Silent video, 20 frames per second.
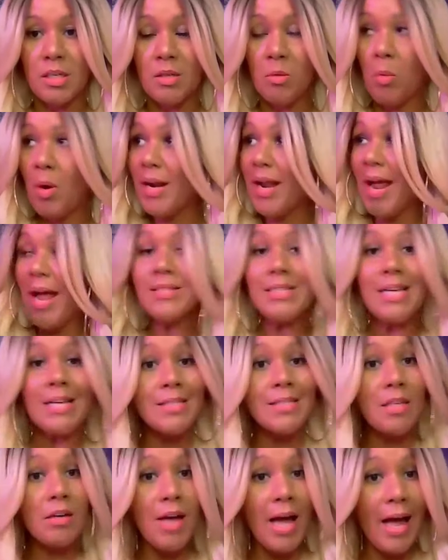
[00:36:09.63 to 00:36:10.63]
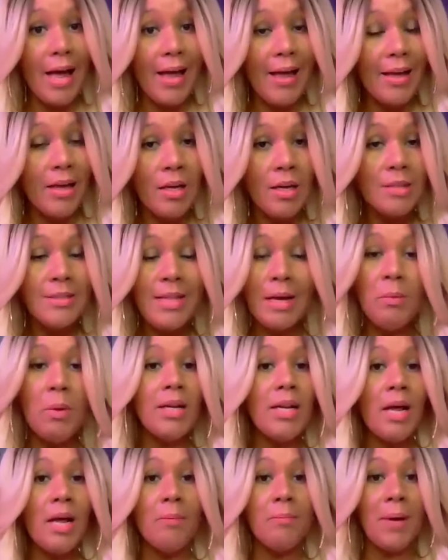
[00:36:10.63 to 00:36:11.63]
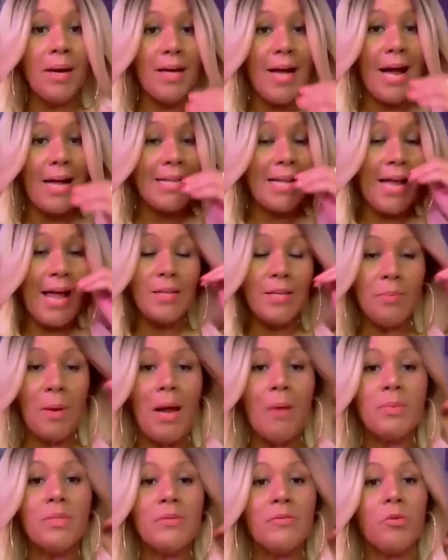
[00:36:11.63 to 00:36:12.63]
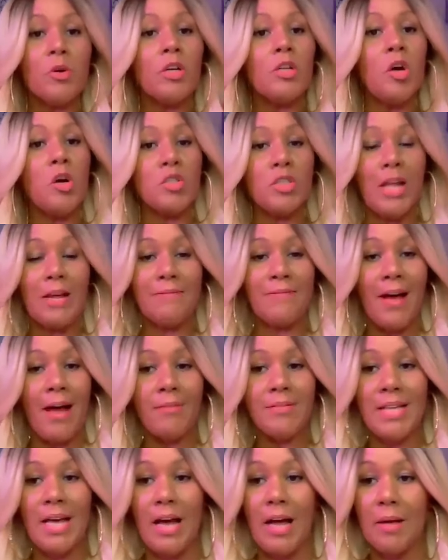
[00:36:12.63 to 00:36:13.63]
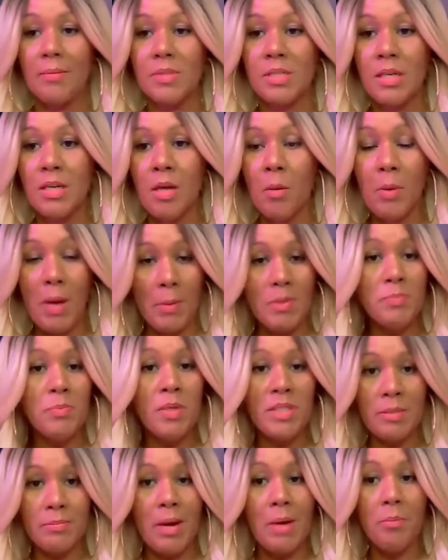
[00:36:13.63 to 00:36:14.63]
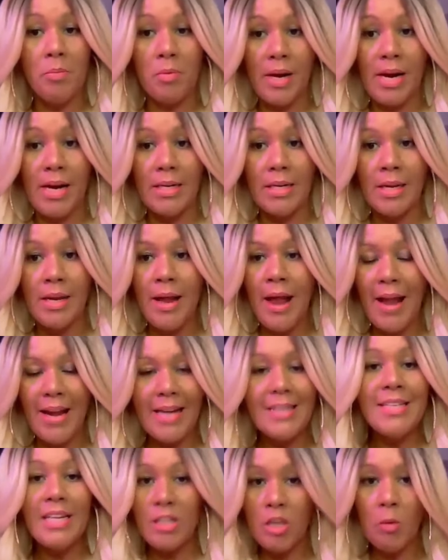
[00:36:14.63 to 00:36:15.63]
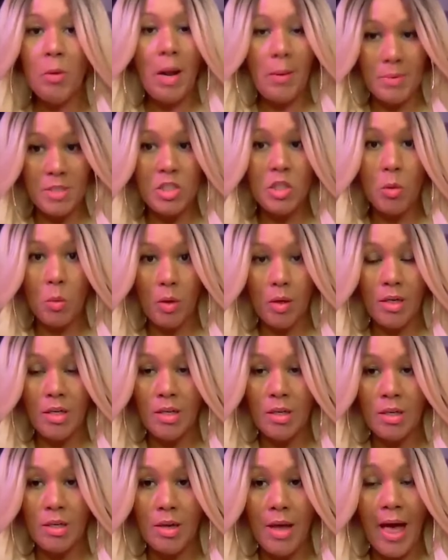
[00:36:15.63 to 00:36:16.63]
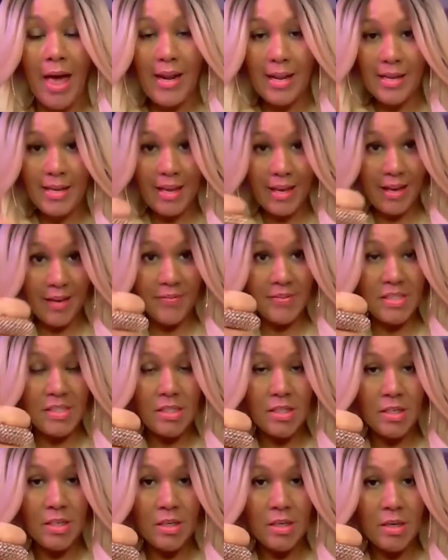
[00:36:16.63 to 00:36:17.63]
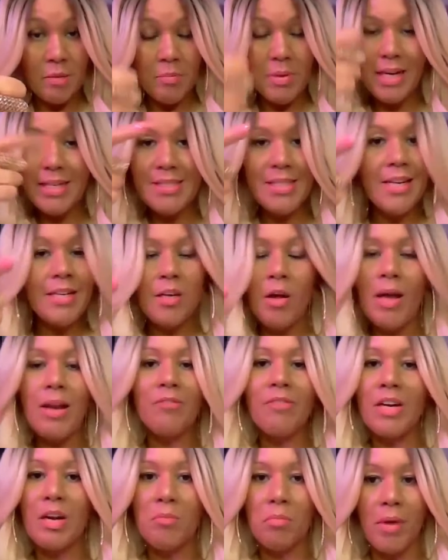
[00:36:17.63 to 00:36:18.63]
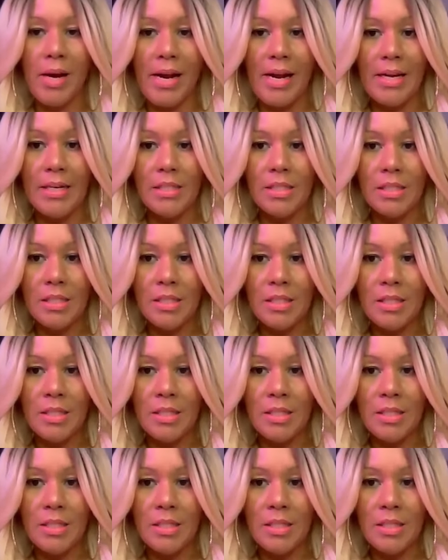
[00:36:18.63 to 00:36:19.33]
The one house I still got, that wasn't nothing but God. That house probably was in foreclosure like 5 times when I was building my brand, and I didn't know what I was doing. I had a gift, but I didn't know how to run a brand.